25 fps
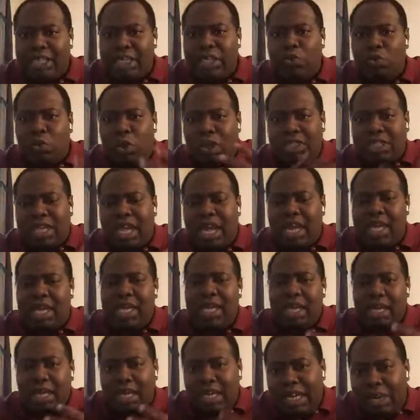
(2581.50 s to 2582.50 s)
in water,
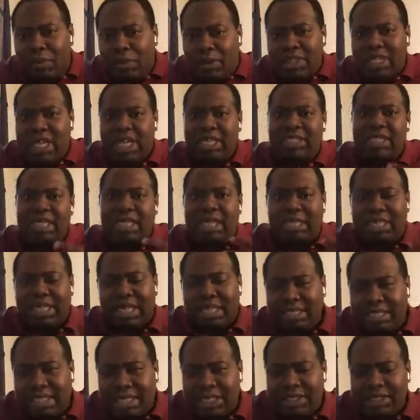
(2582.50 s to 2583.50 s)
clean water and
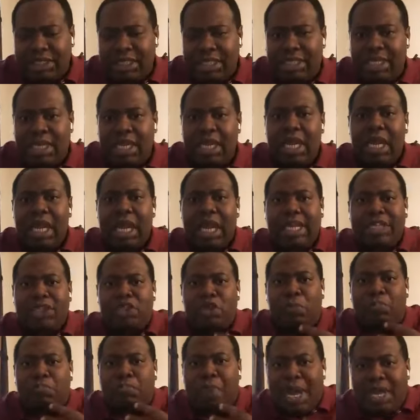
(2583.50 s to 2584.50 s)
sanitization? Is
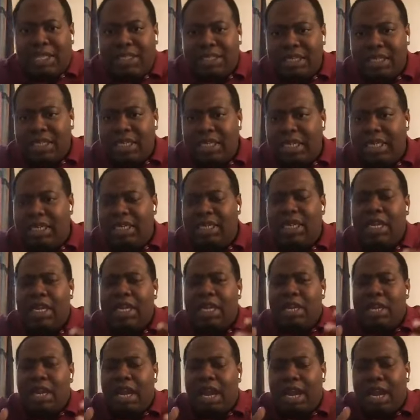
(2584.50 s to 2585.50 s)
your passion in
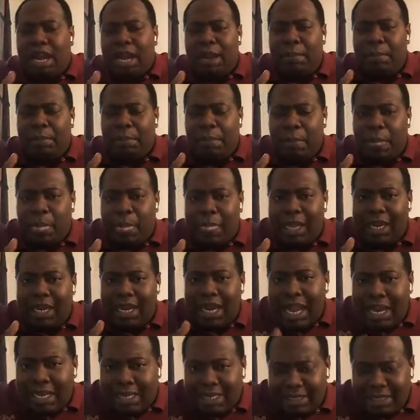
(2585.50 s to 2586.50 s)

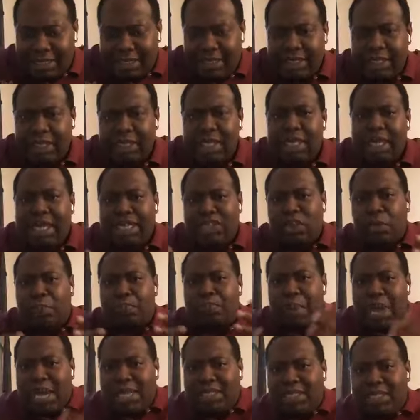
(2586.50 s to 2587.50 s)
land? Is your
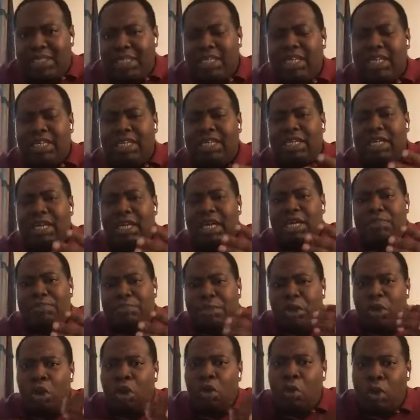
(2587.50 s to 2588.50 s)
passion in
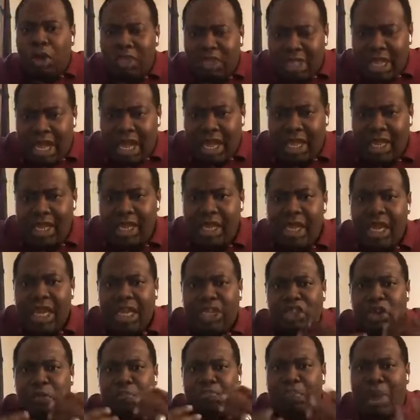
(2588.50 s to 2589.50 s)
below water?
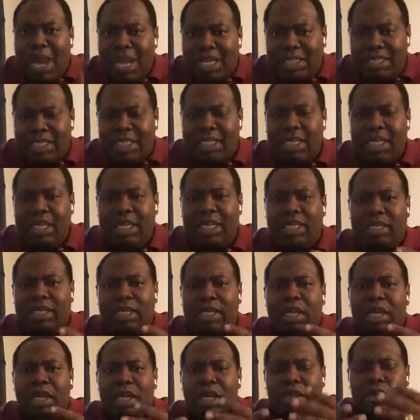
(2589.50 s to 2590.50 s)
Is your passion
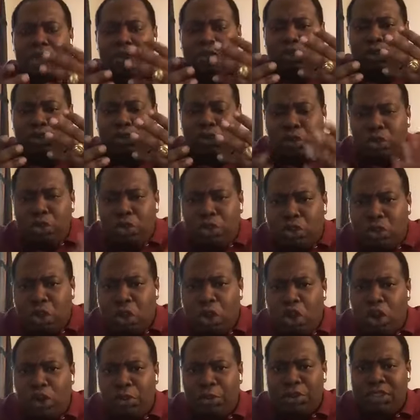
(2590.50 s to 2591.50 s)
in good
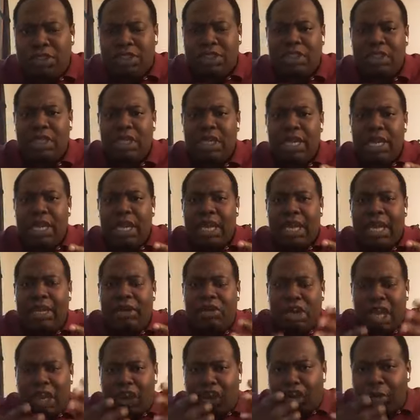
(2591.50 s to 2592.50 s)
jobs
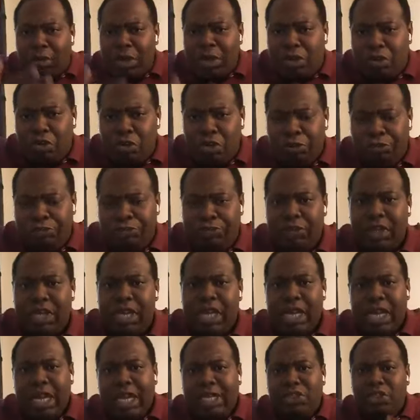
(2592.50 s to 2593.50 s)
and economic growth?
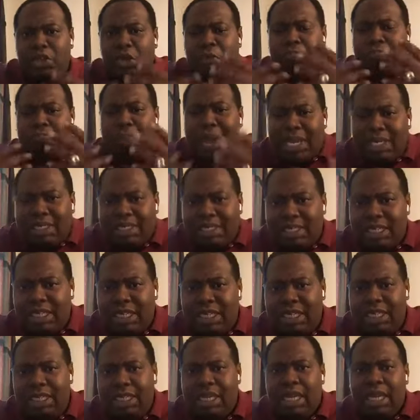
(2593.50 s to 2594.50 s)
Is your
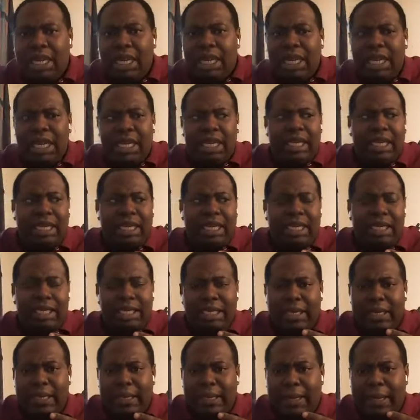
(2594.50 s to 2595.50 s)
passion in